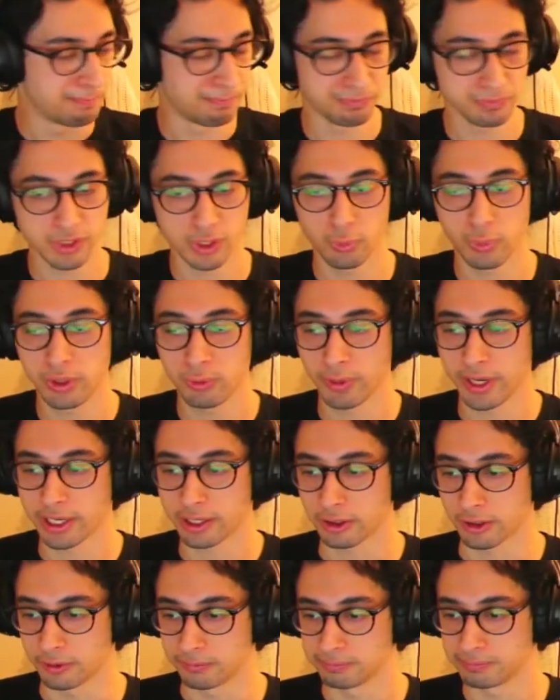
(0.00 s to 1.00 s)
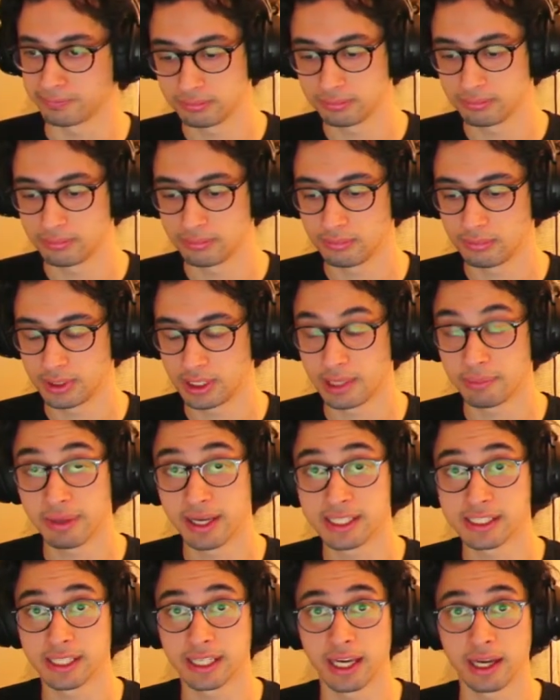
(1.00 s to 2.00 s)
Wind Waker, an
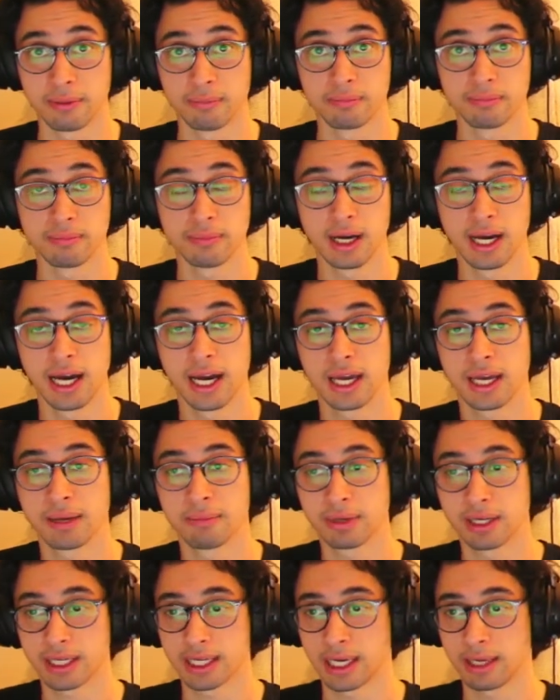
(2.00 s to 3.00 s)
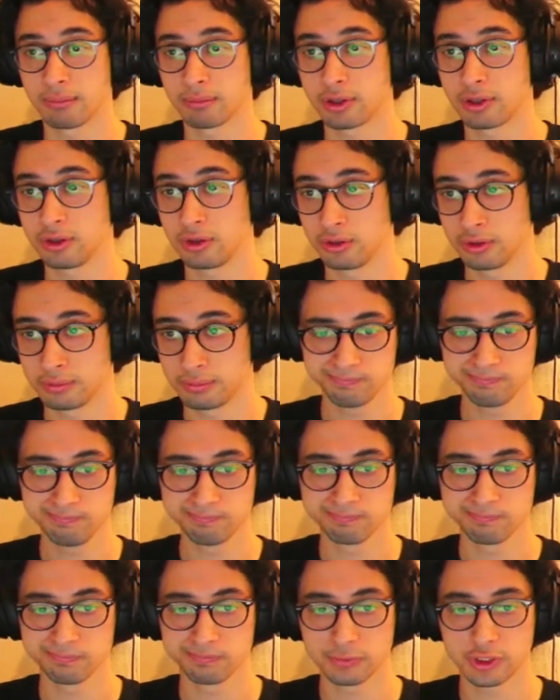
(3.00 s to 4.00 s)
amazing game. I am a GameCube
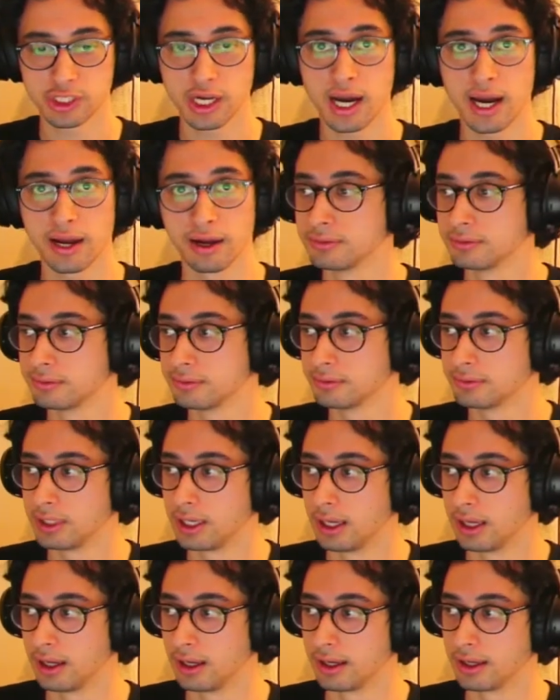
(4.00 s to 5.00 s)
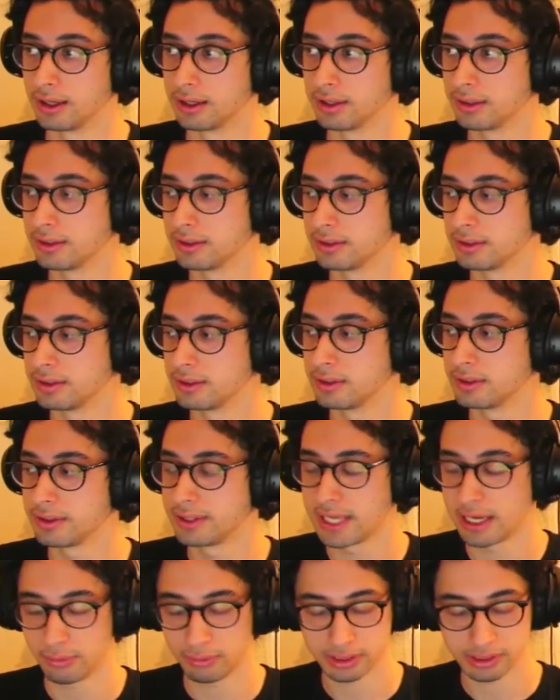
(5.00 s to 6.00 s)
child.
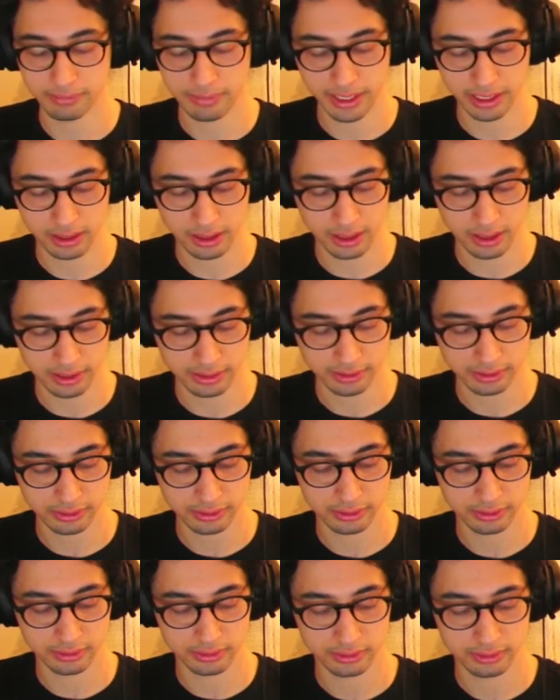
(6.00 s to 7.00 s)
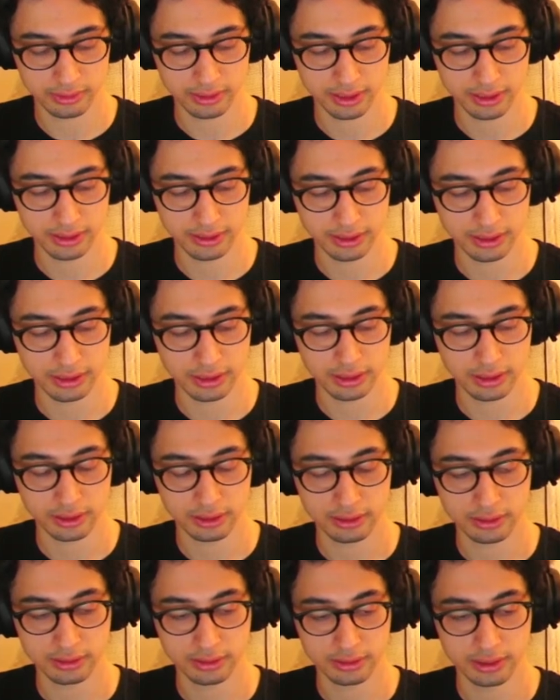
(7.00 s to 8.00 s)
That was my console as a
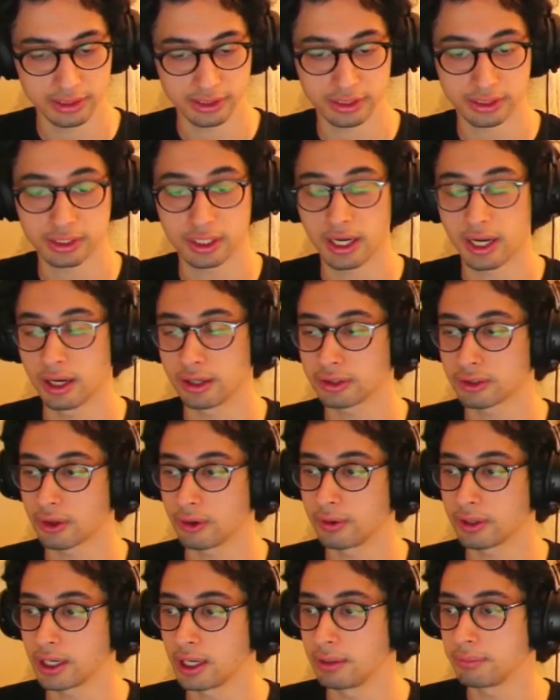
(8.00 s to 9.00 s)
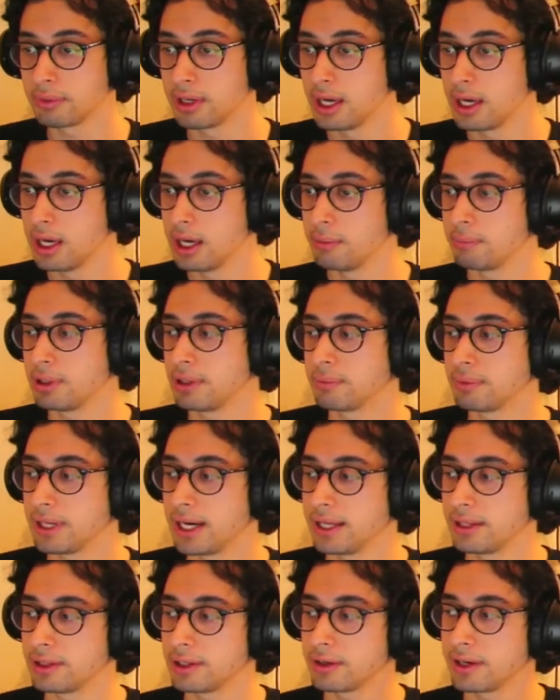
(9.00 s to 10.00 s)
child growing up. People
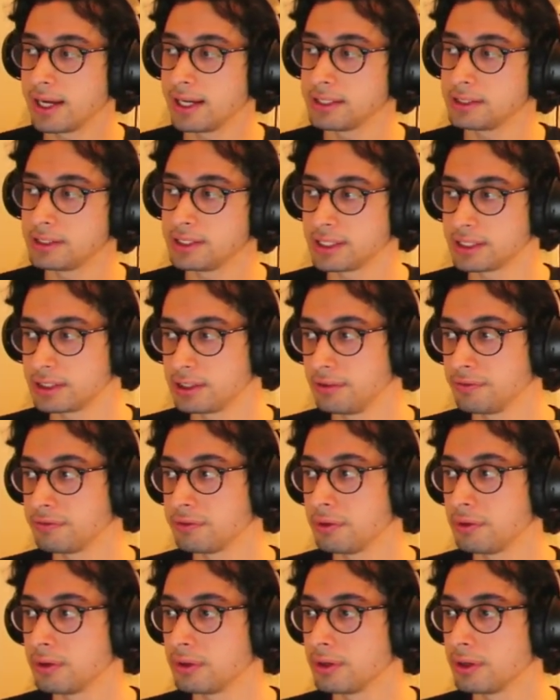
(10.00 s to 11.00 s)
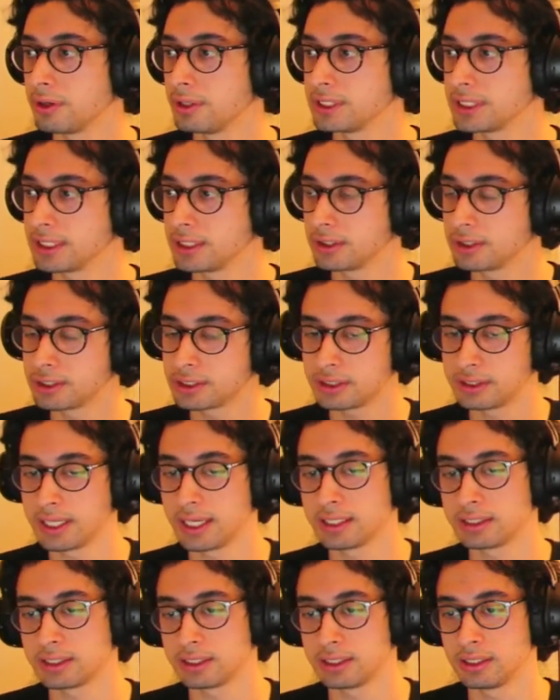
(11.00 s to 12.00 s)
had their N64s and their
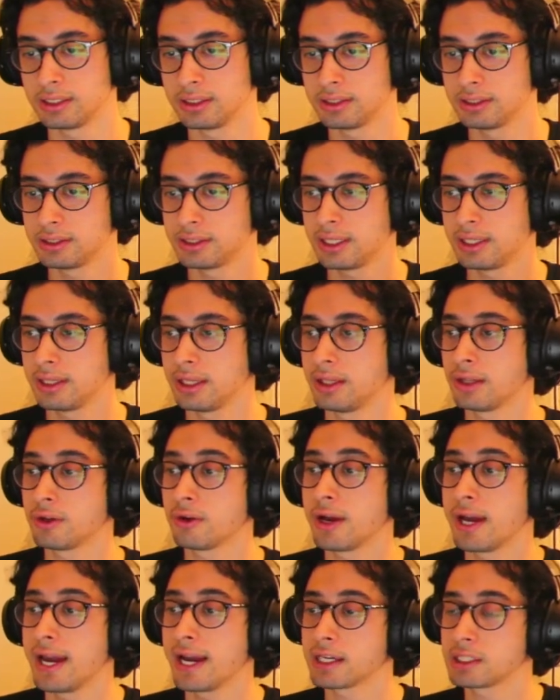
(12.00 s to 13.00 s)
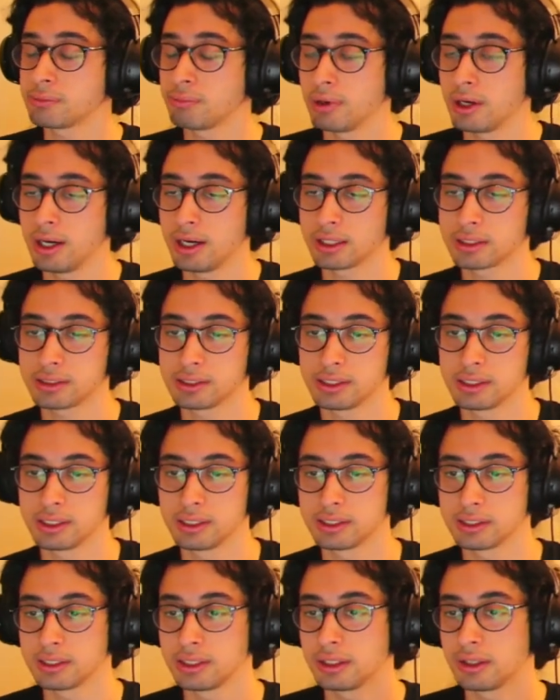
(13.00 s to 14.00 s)
SNESs, and then their
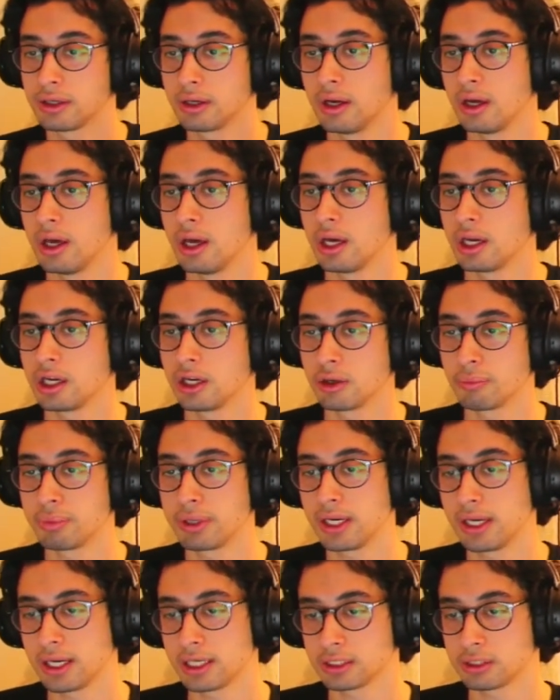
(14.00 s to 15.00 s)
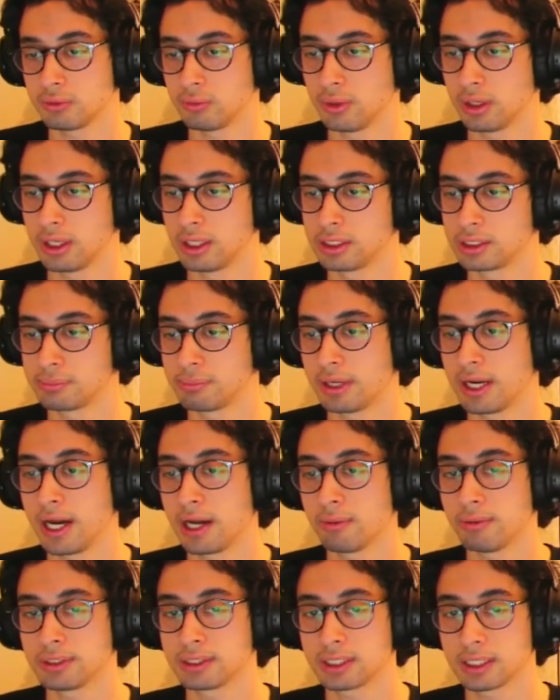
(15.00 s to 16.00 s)
Xboxes and their, PS1s, but I
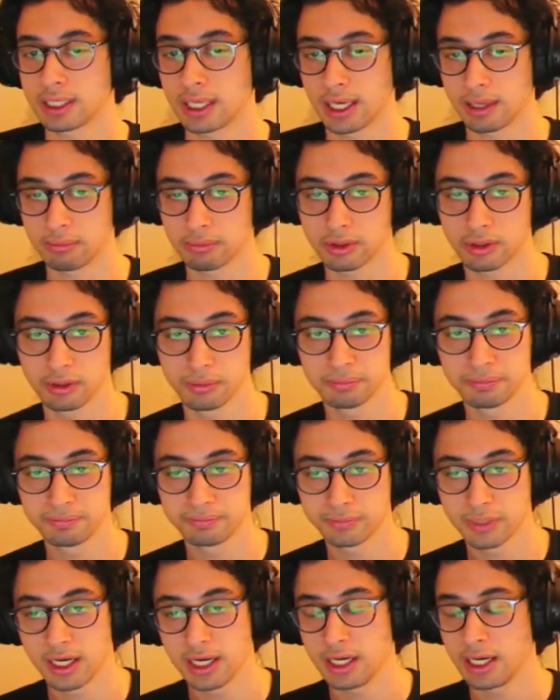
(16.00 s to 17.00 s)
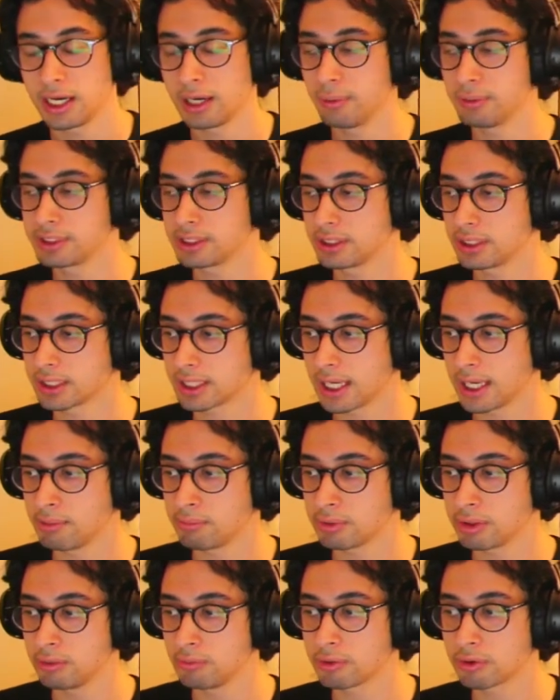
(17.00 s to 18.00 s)
was the GameCube. I was in the
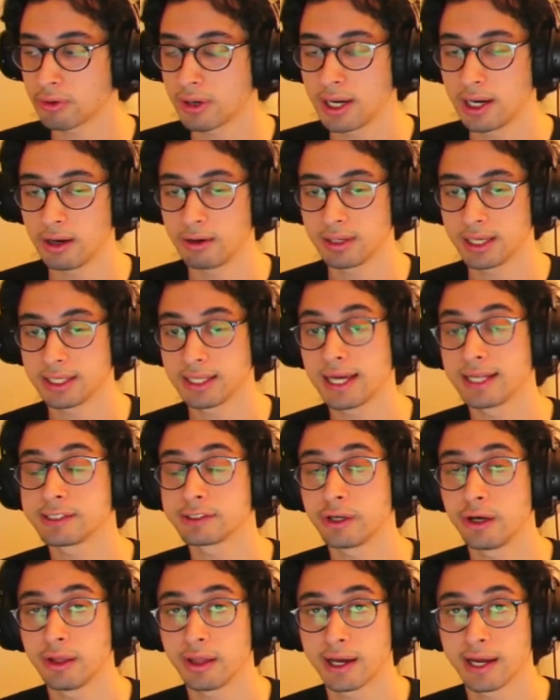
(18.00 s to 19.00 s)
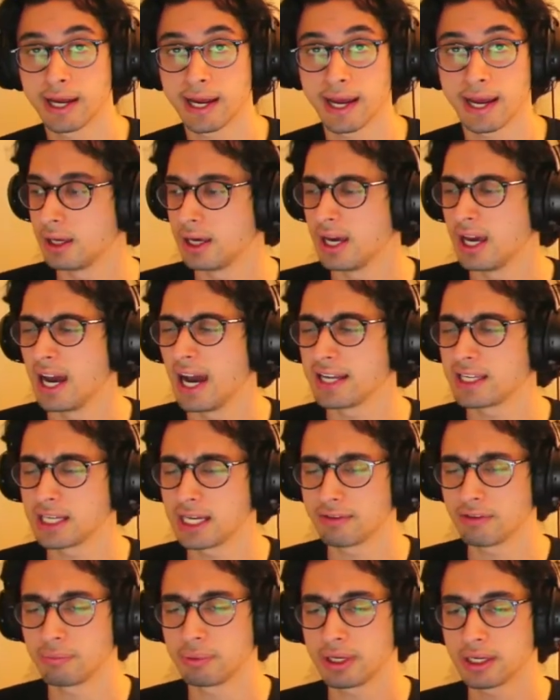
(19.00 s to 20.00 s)
GameCube crowd, and that's all I had. I did
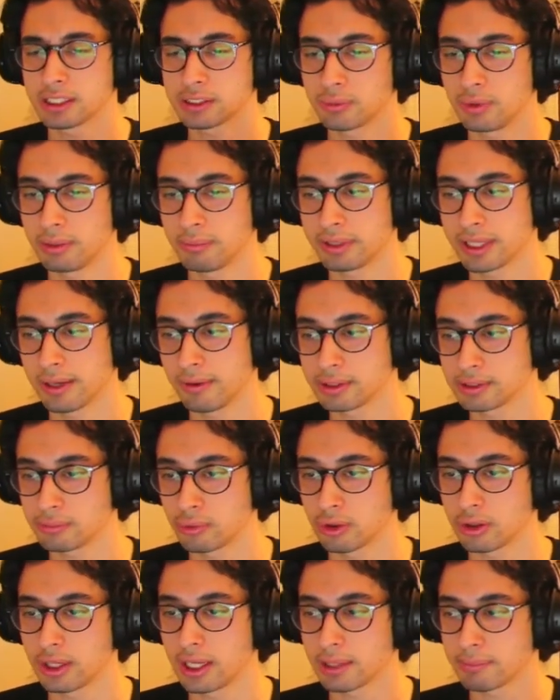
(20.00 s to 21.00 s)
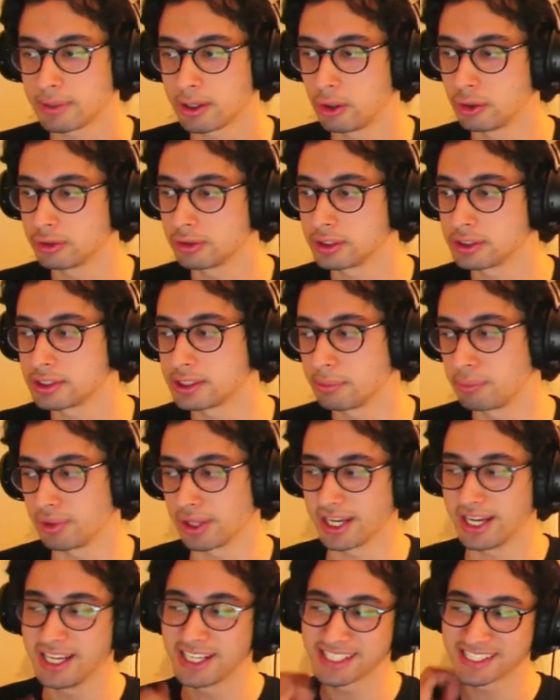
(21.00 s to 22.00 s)
have a PS1, but that was more like my older
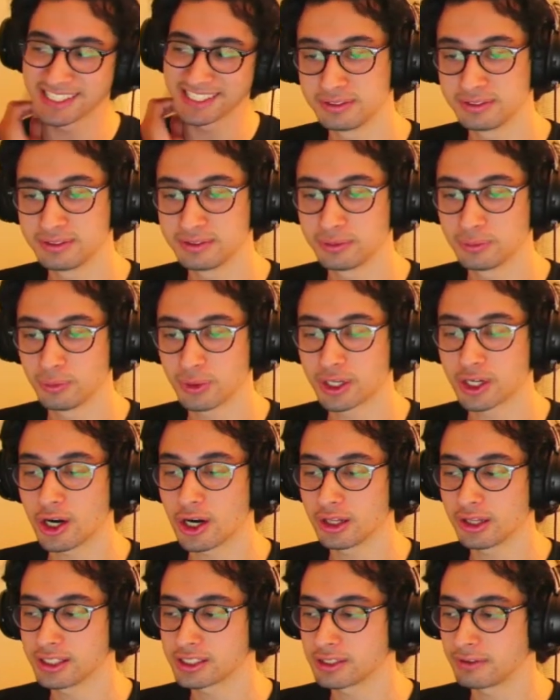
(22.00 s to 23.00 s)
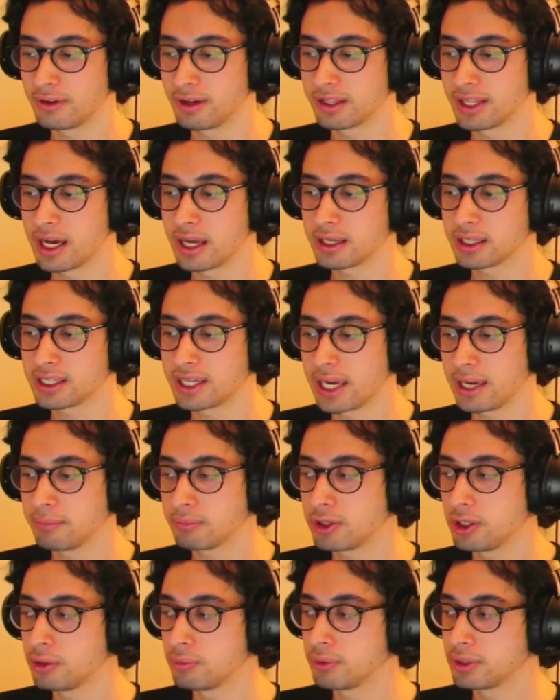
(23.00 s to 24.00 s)
siblings. Regardless of all that,
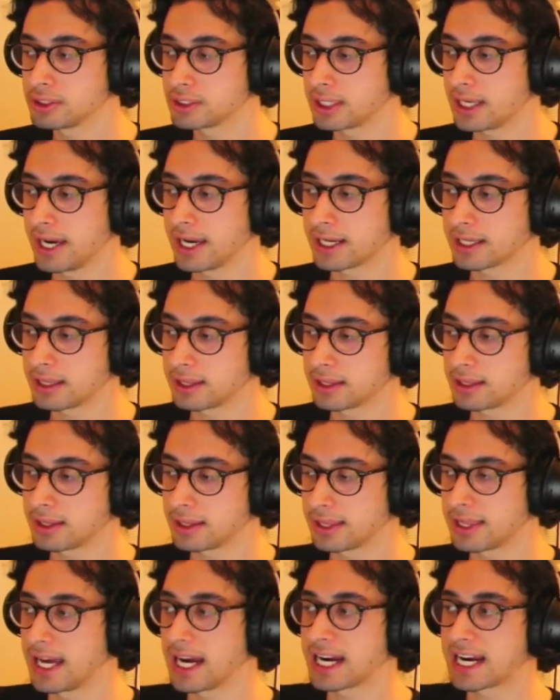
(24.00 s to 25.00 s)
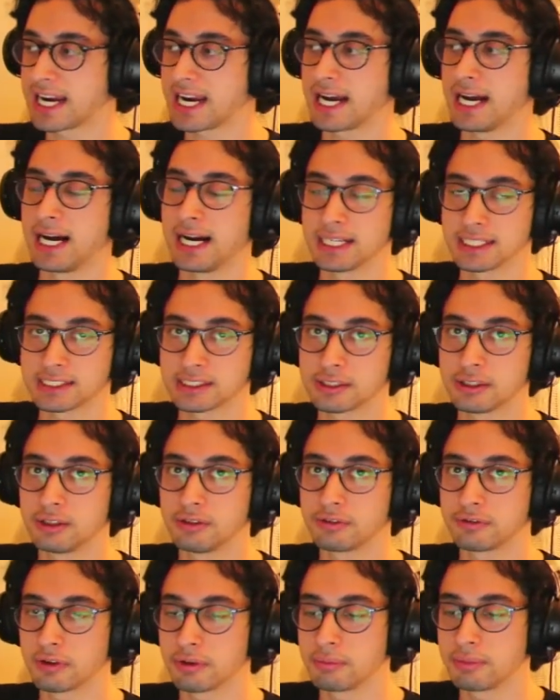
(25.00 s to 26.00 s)
GameCube was like the console
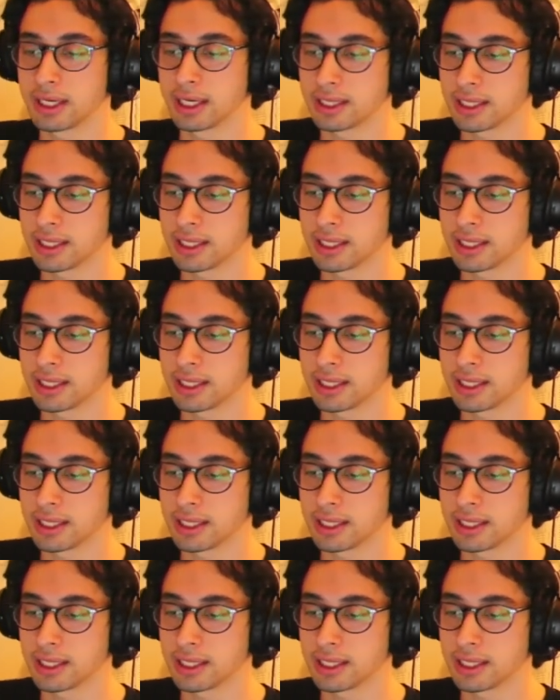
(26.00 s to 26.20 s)
for me.